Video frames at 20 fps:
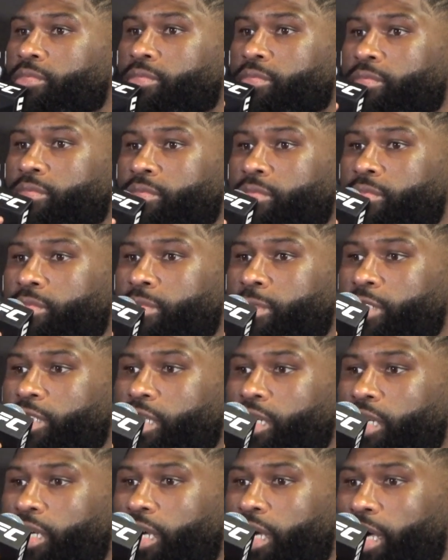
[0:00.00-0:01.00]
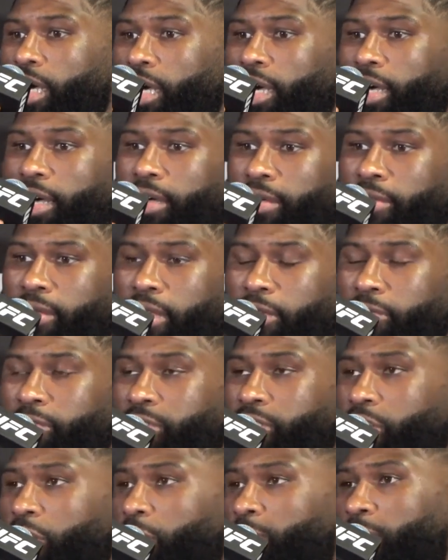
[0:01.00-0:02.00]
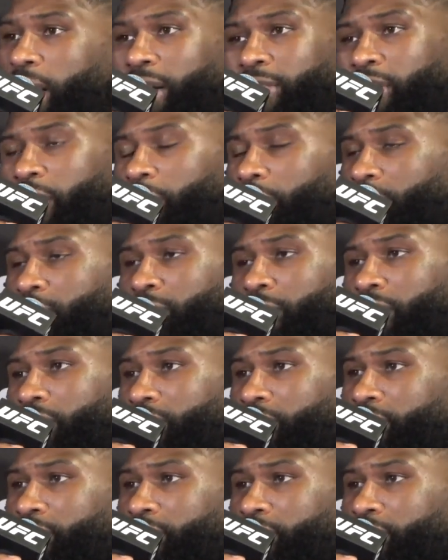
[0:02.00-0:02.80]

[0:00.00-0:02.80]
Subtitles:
It was dope. I've always wanted